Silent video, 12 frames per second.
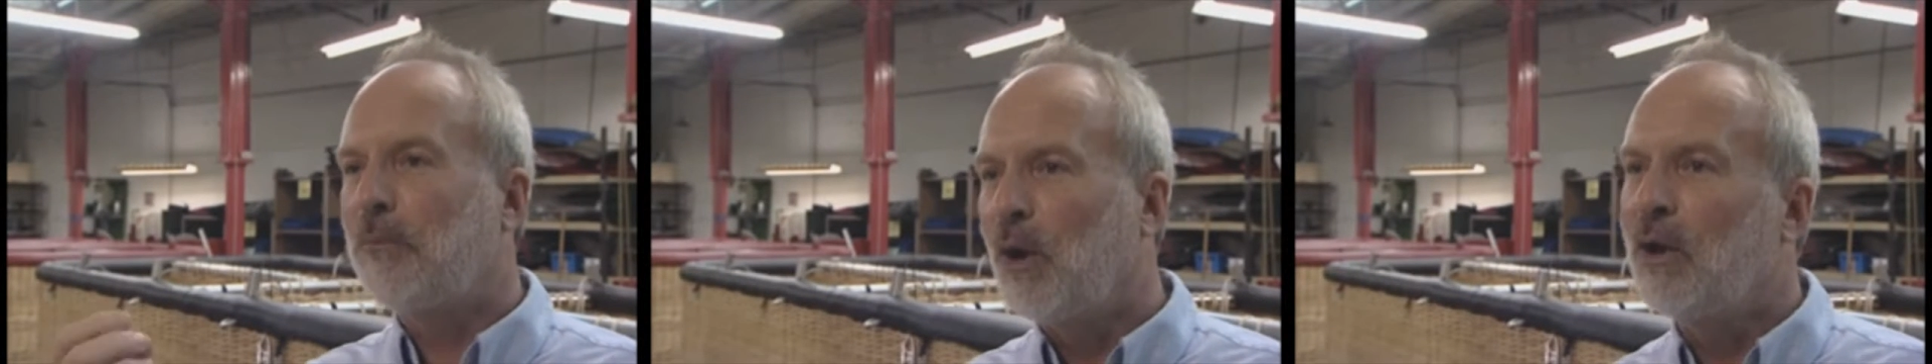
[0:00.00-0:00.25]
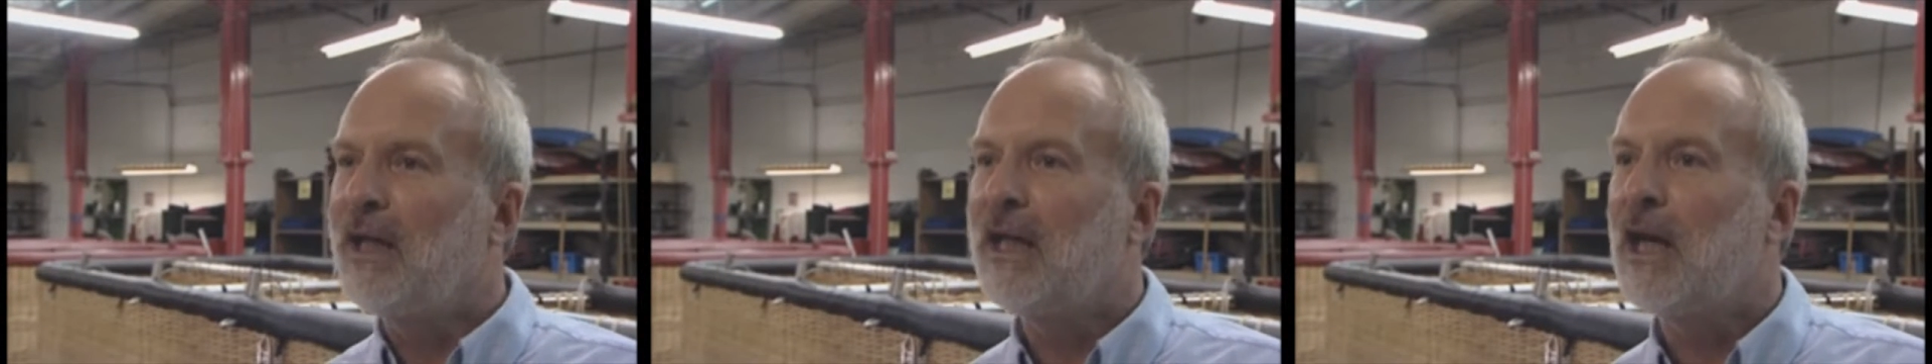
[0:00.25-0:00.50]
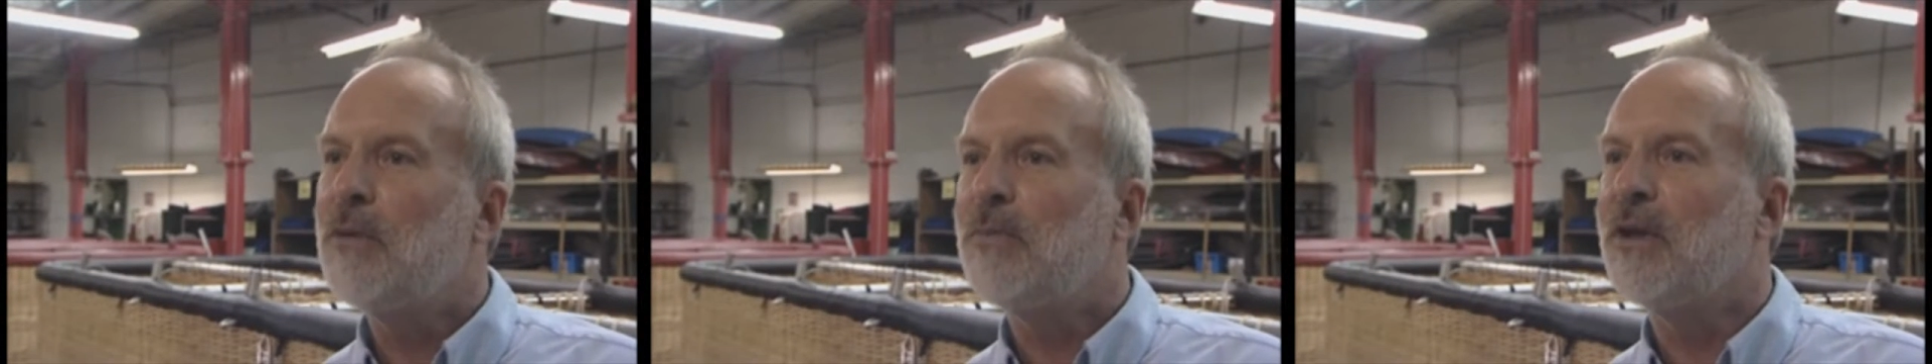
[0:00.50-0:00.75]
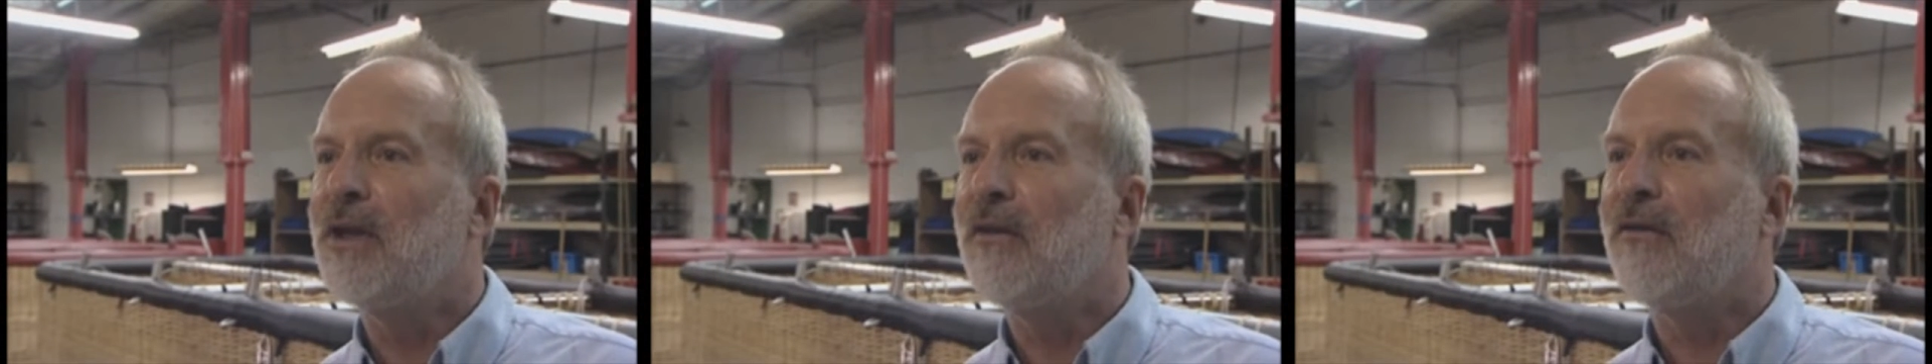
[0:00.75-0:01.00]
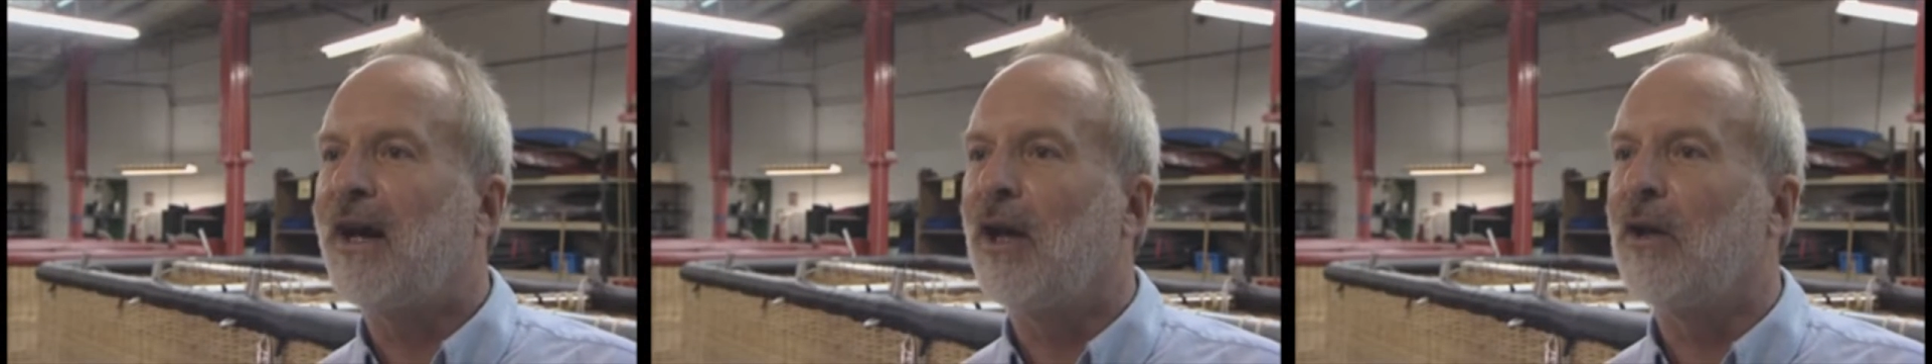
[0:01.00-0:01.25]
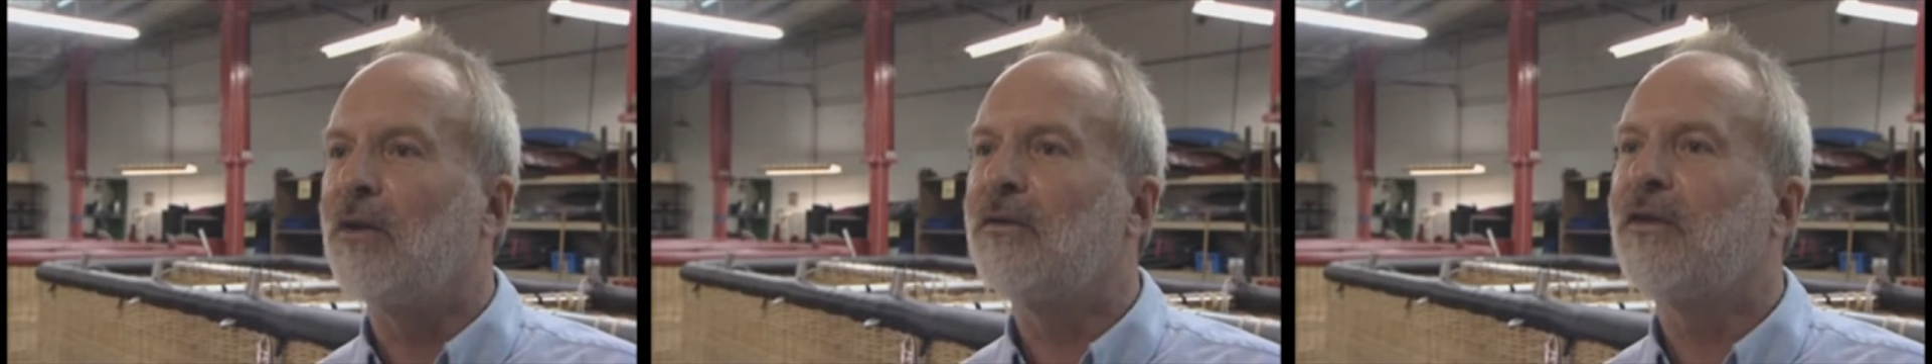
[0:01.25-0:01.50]
pulling open the
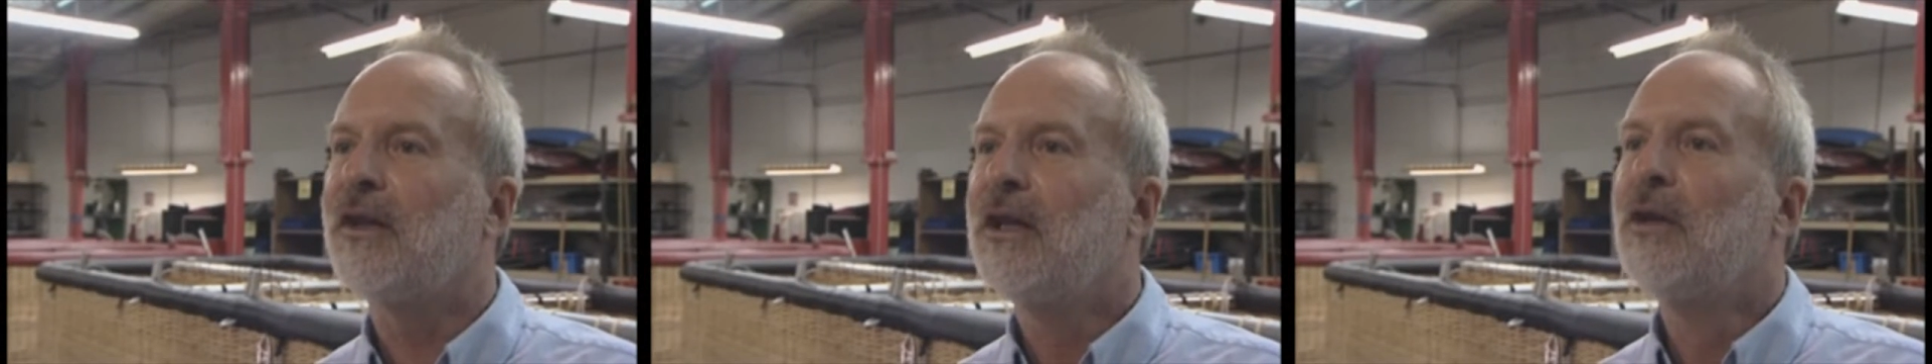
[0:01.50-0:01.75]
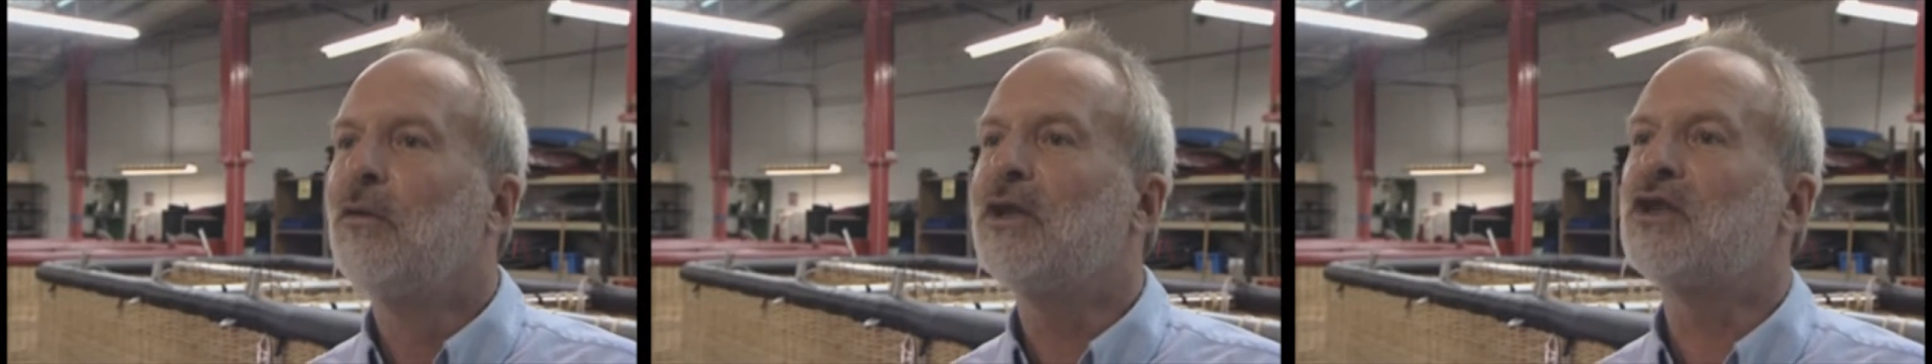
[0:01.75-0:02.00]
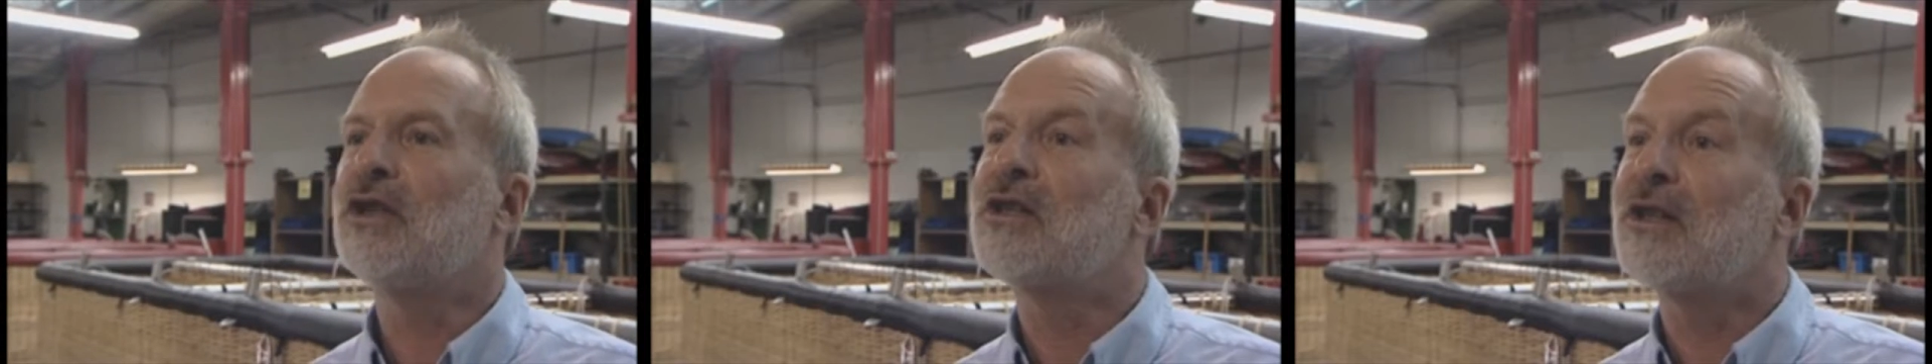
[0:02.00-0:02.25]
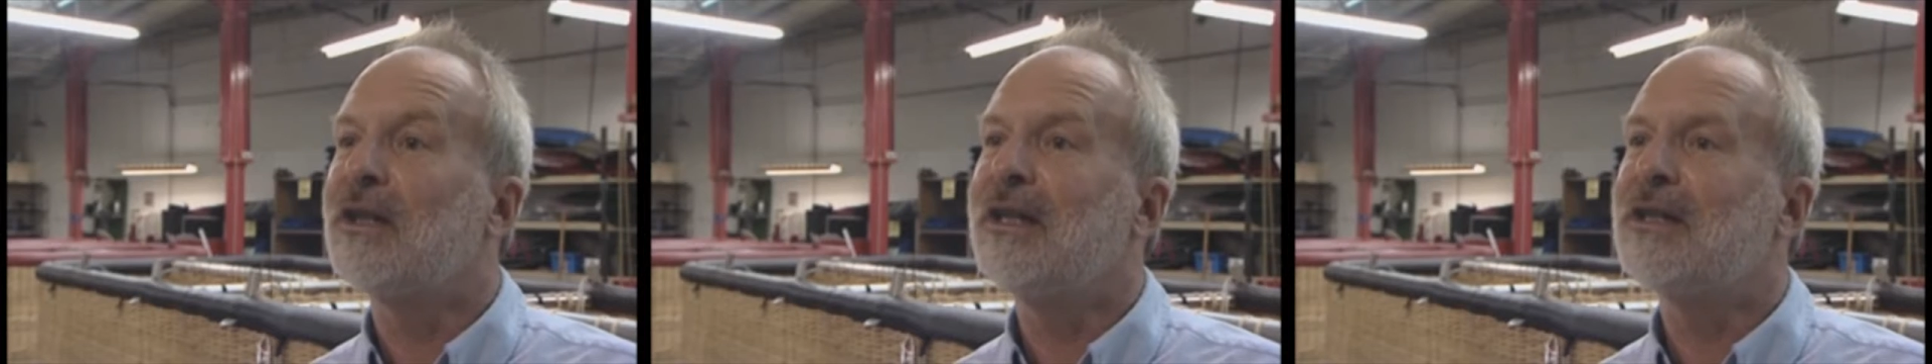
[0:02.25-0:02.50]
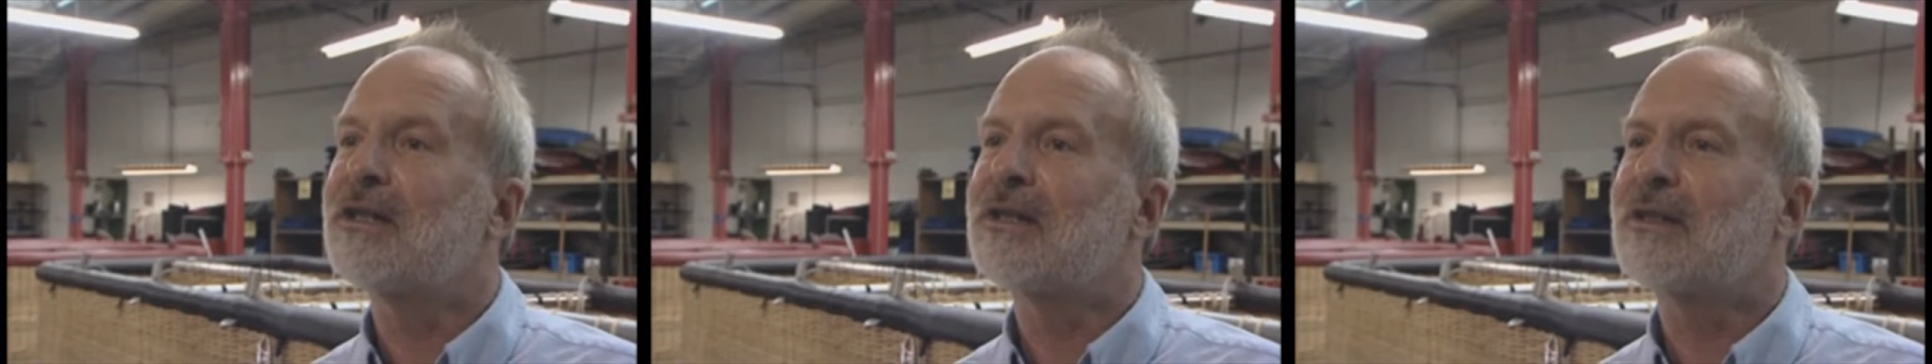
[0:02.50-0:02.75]
valve, which is the